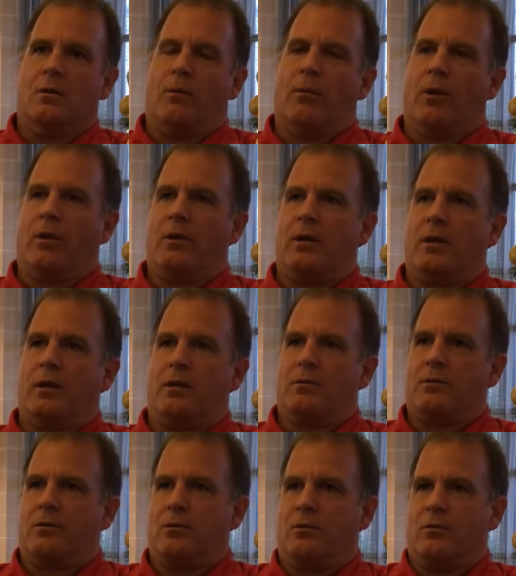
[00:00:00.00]
ability
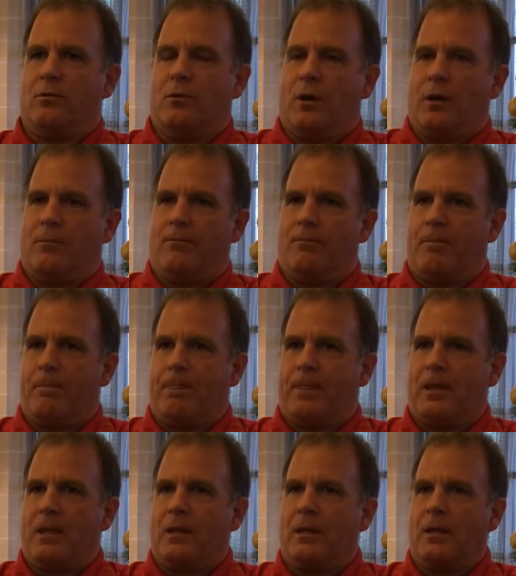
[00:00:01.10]
to
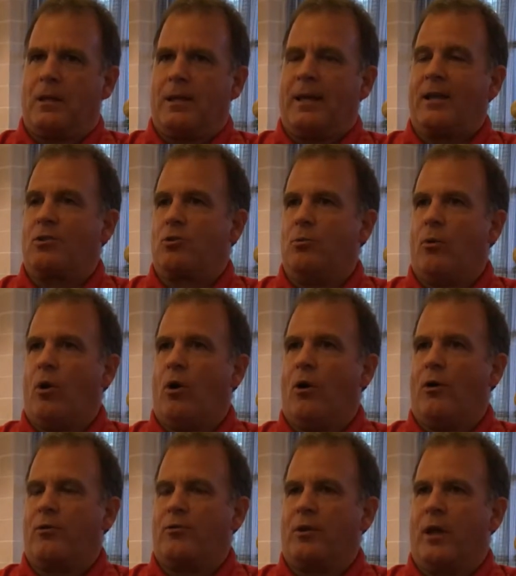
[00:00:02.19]
get to
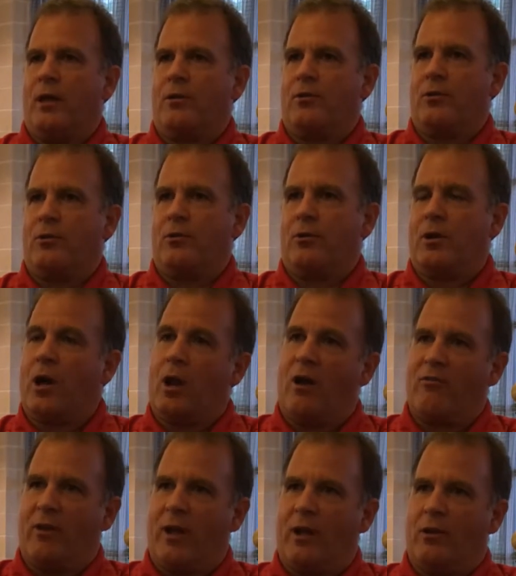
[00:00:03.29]
balls and to cut
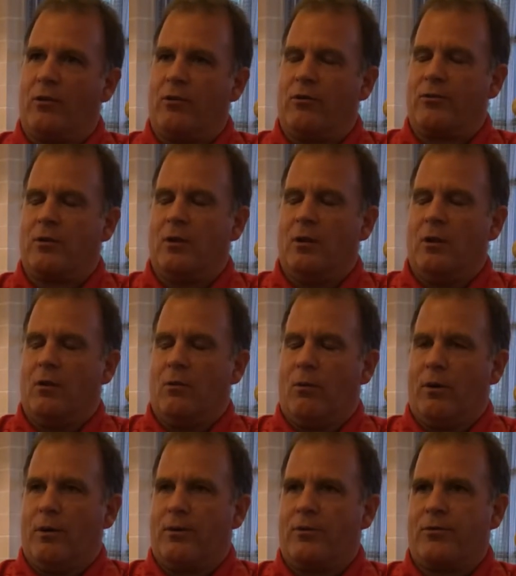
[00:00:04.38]
off angles
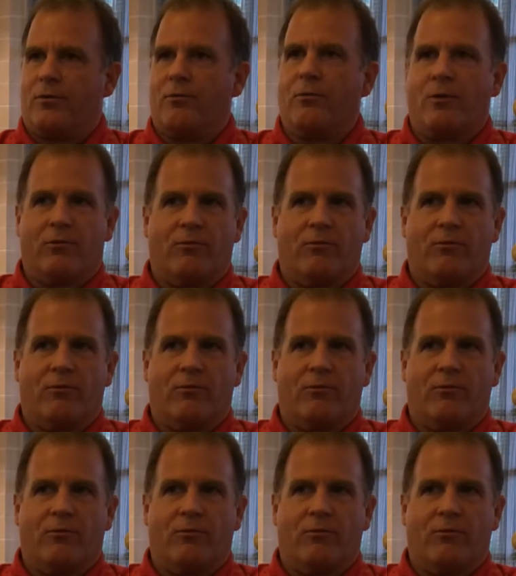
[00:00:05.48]
was